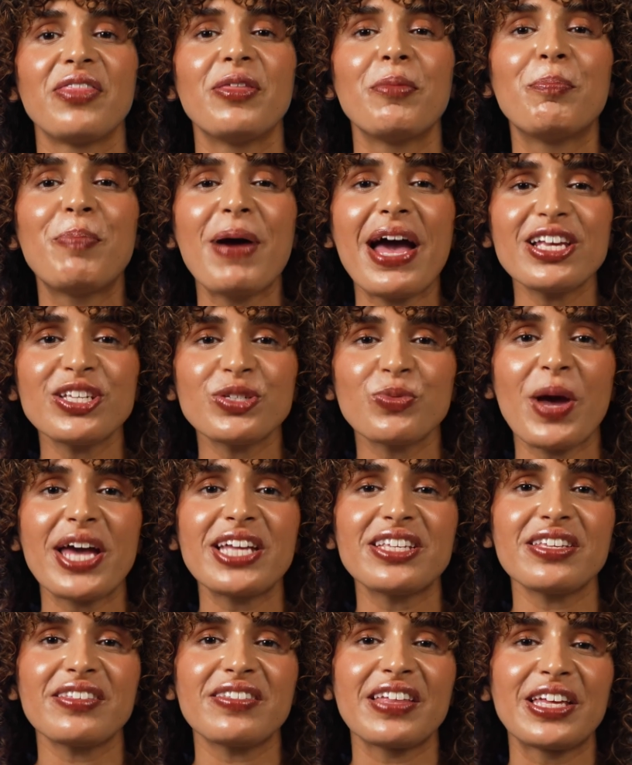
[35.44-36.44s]
The best way
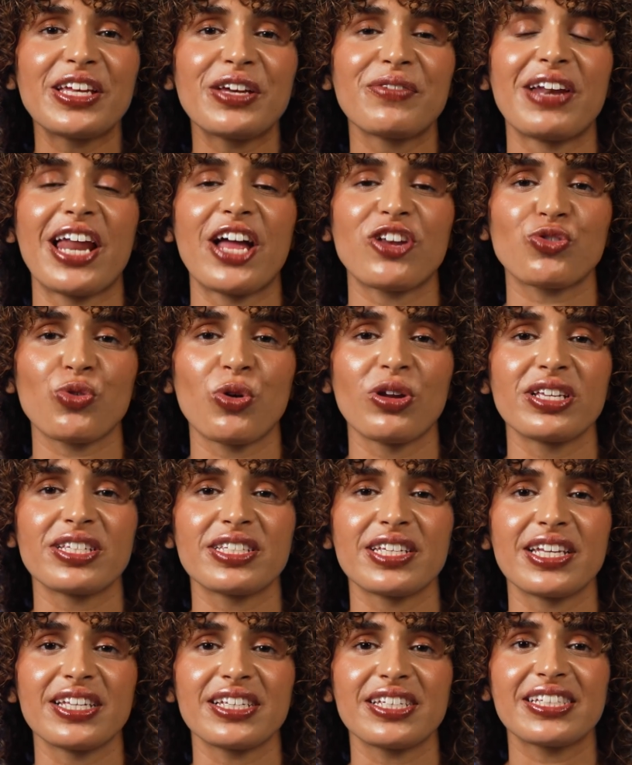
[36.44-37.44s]
to think of
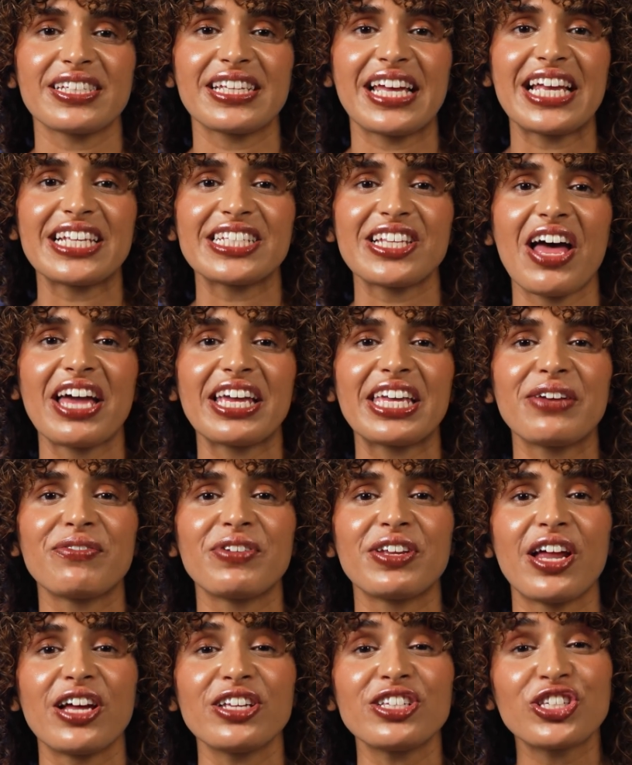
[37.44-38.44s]
electrolysis is like
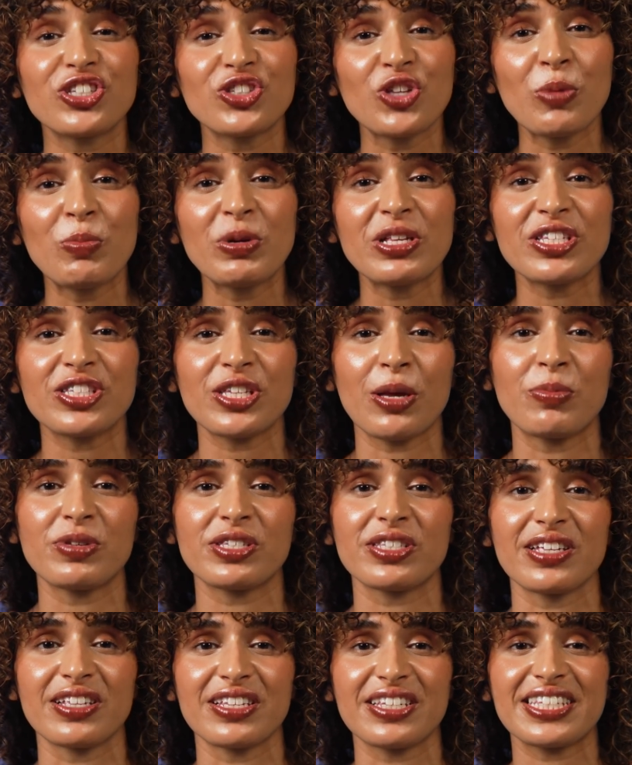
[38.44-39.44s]
giving a stubborn
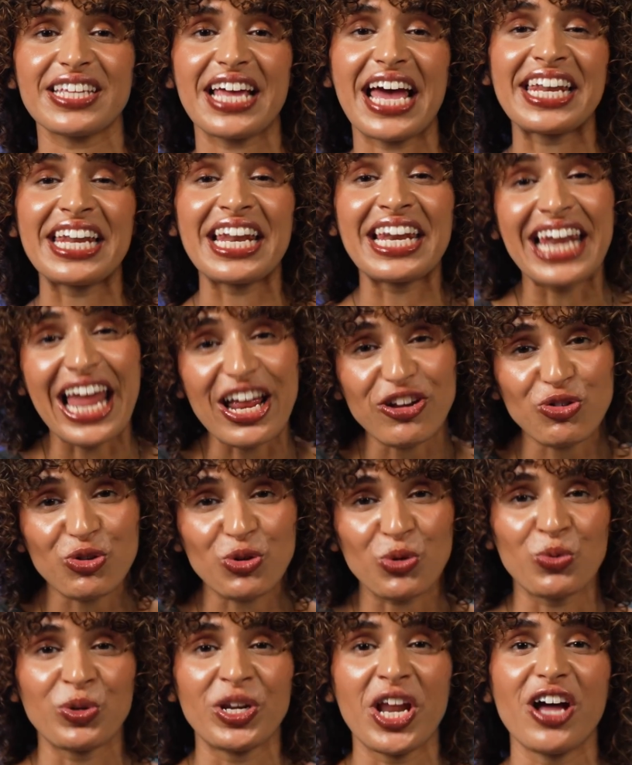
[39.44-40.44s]
substance an
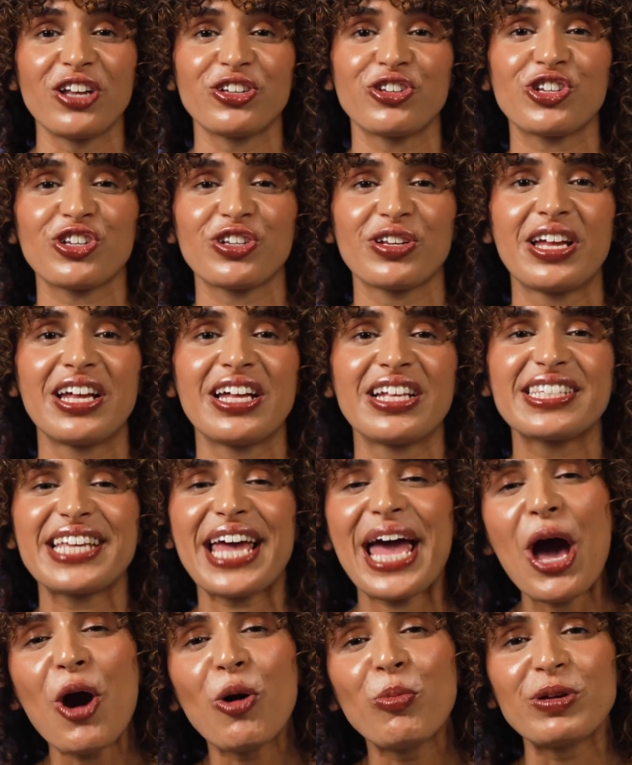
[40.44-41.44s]
electrical nudge to
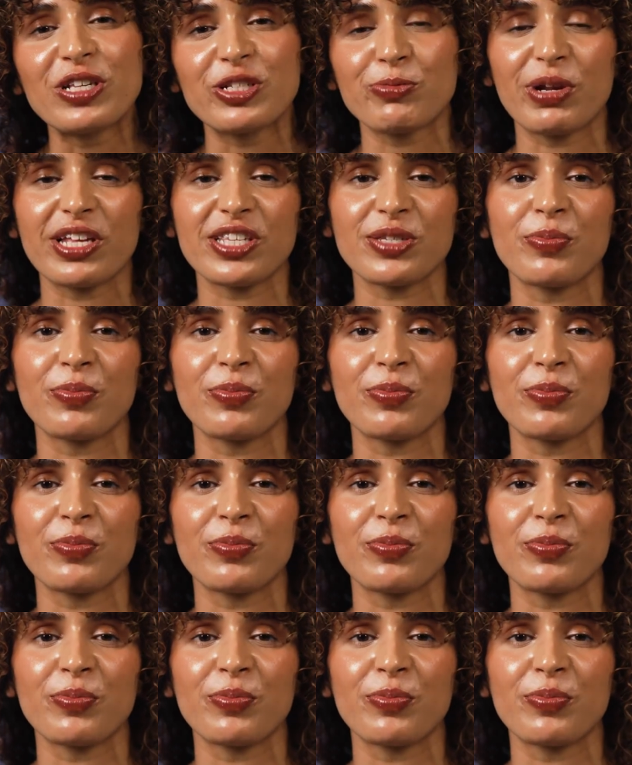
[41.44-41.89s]
help it split